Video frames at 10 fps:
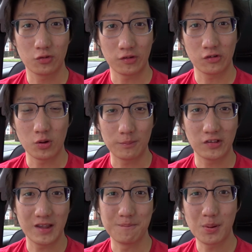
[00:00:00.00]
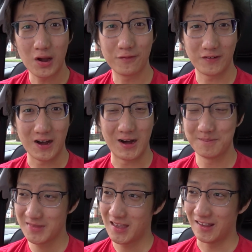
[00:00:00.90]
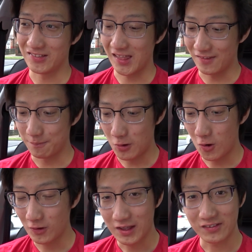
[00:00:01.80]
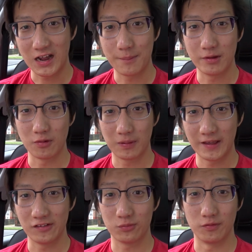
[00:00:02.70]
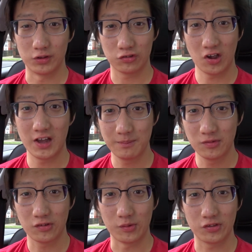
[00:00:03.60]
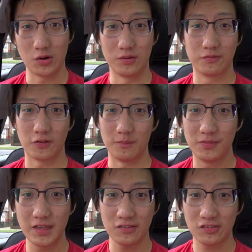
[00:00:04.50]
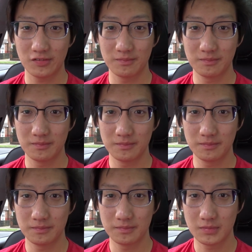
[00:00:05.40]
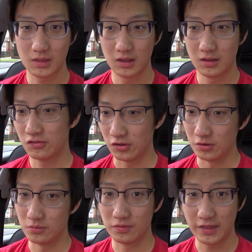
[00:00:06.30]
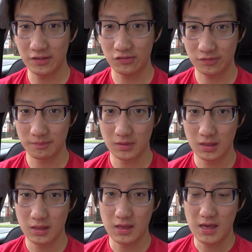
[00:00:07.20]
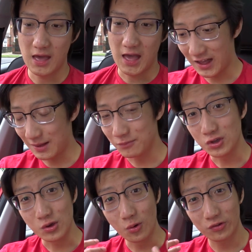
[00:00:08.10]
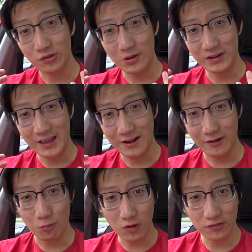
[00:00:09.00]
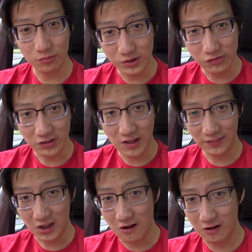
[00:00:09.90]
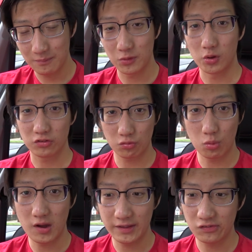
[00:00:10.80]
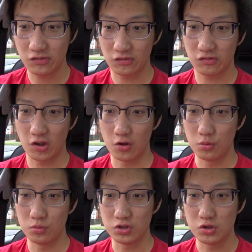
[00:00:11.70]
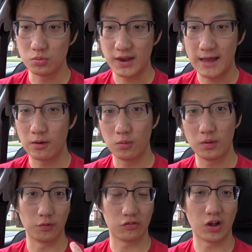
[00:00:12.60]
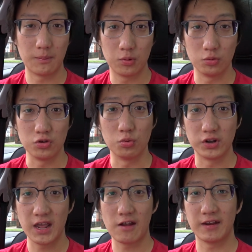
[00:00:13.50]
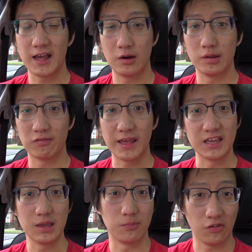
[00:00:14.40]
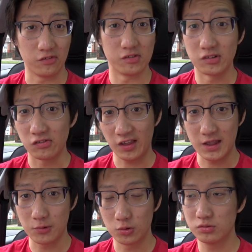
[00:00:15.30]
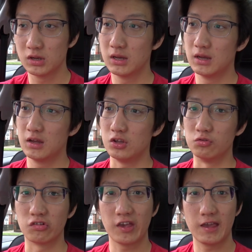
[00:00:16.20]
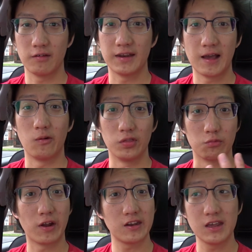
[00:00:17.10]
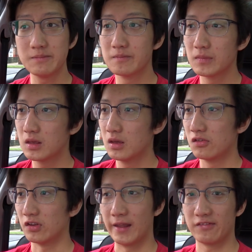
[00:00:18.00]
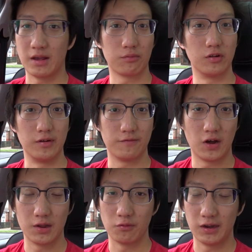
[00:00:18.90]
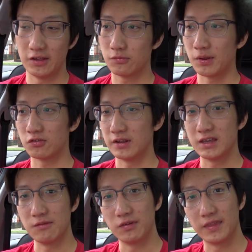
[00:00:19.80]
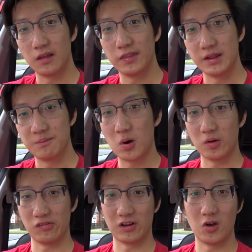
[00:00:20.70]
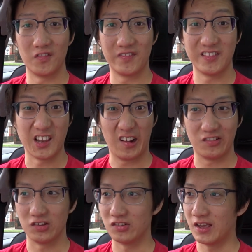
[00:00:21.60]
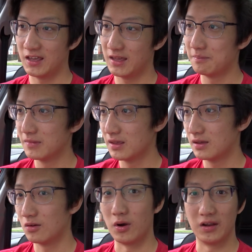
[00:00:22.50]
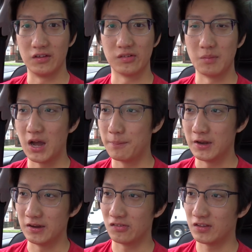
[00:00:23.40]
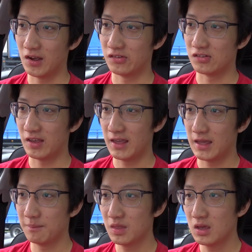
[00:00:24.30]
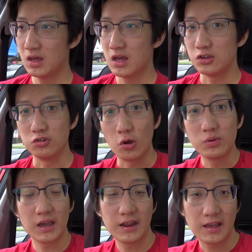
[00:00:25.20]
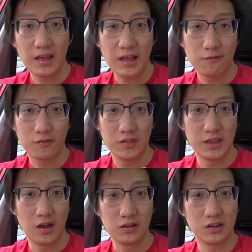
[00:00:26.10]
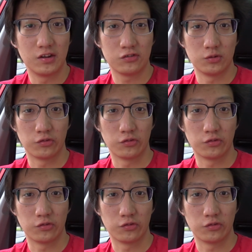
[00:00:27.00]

critical update by far is that the bong has now been replaced with a chime, so it's gone from this to this. You also only hear it once when you start the car up, not twice, so you now, for example, you wouldn't hear it now if lane keep assist is disabled, you just hear it now on the ready, so that's absolutely fine really, especially given that the bong is a lot nicer to hear, well at least in my opinion it's nicer to hear. You don't get it for the unconditional